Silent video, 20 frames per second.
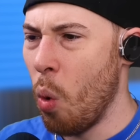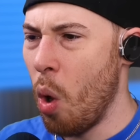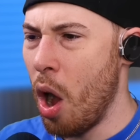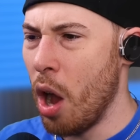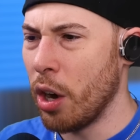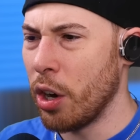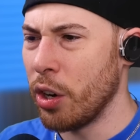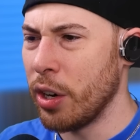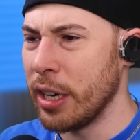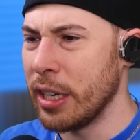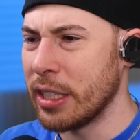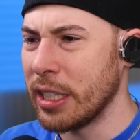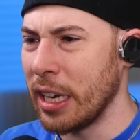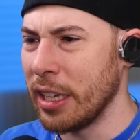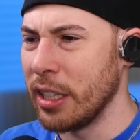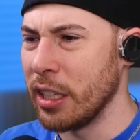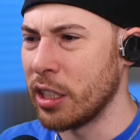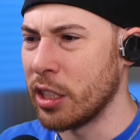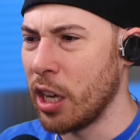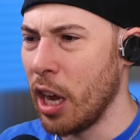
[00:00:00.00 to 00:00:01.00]
water
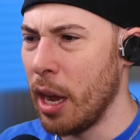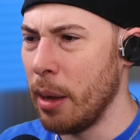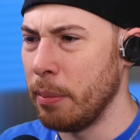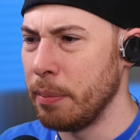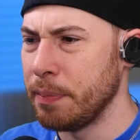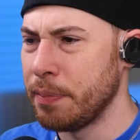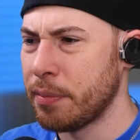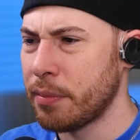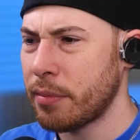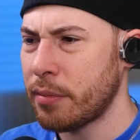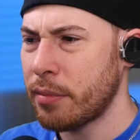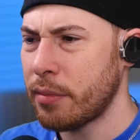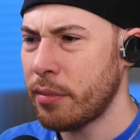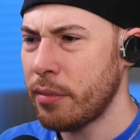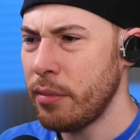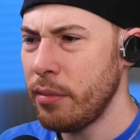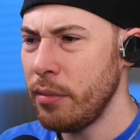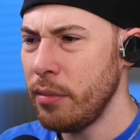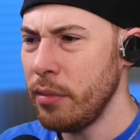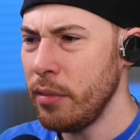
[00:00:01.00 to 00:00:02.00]
inside this cup.
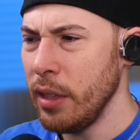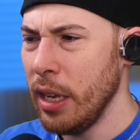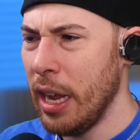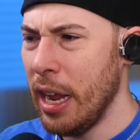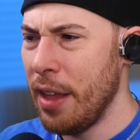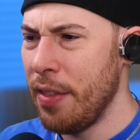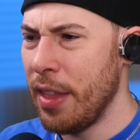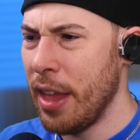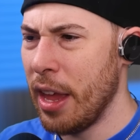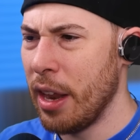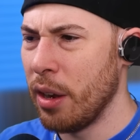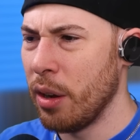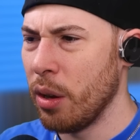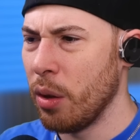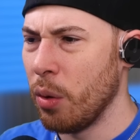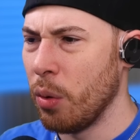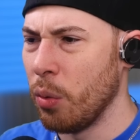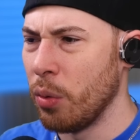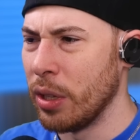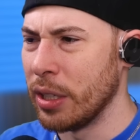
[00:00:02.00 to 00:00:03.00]
And then
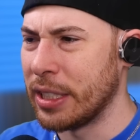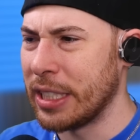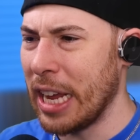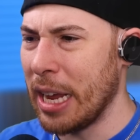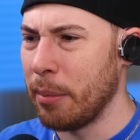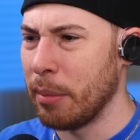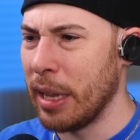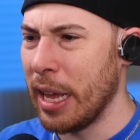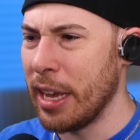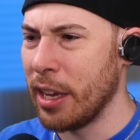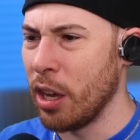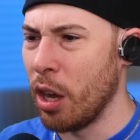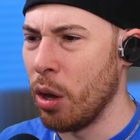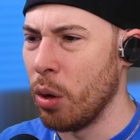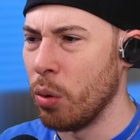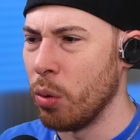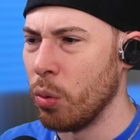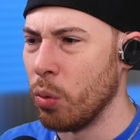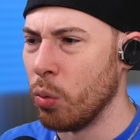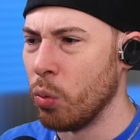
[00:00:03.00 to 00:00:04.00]
the same
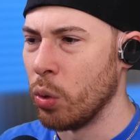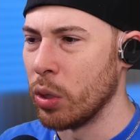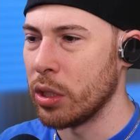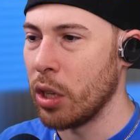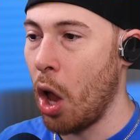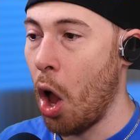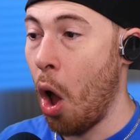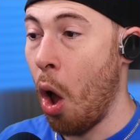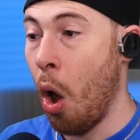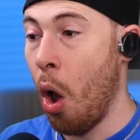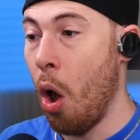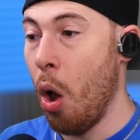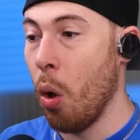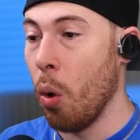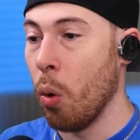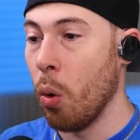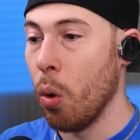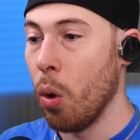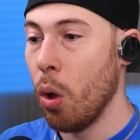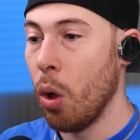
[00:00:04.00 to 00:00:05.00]
Lego was...
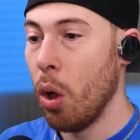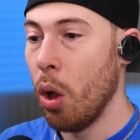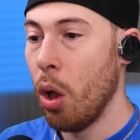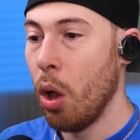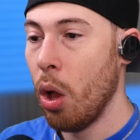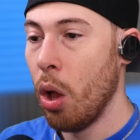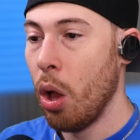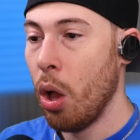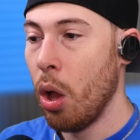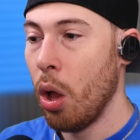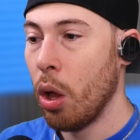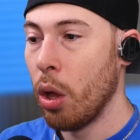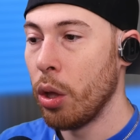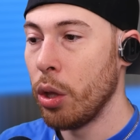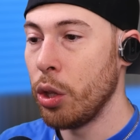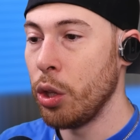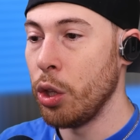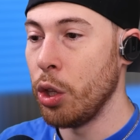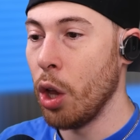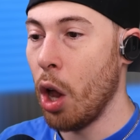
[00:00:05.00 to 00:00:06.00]
Oh.
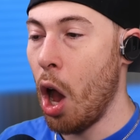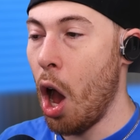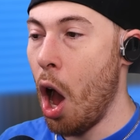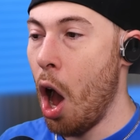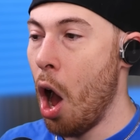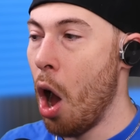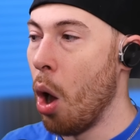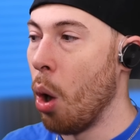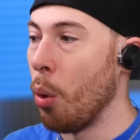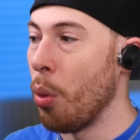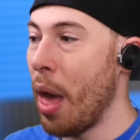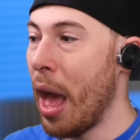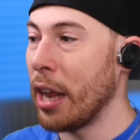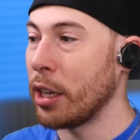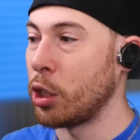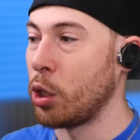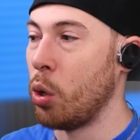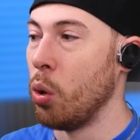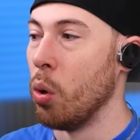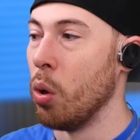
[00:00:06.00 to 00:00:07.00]
Yo,
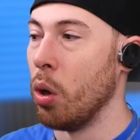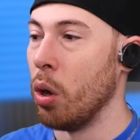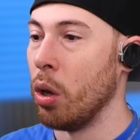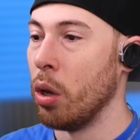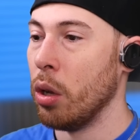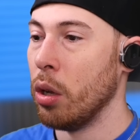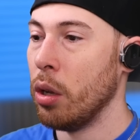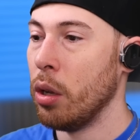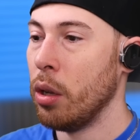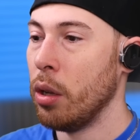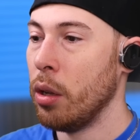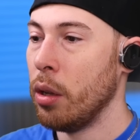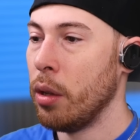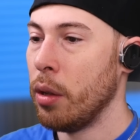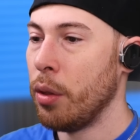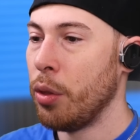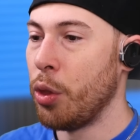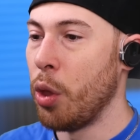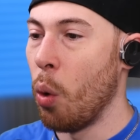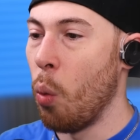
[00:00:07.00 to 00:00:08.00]
that's cool.
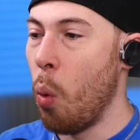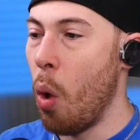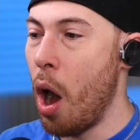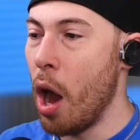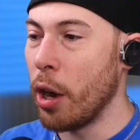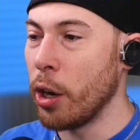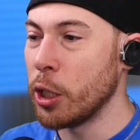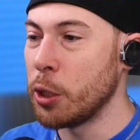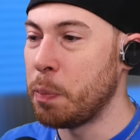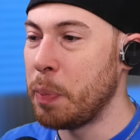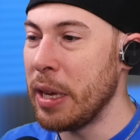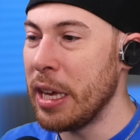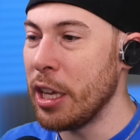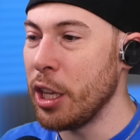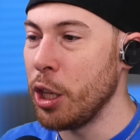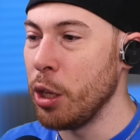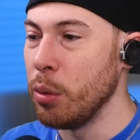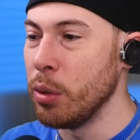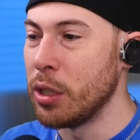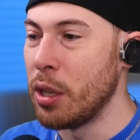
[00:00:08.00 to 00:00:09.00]
The water's being
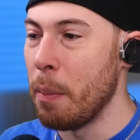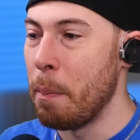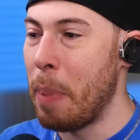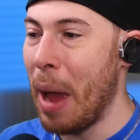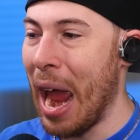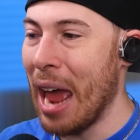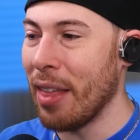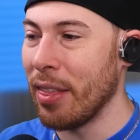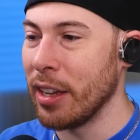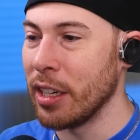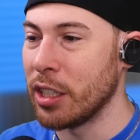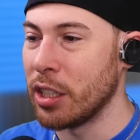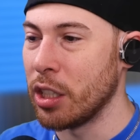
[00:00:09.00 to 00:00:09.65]
used to balance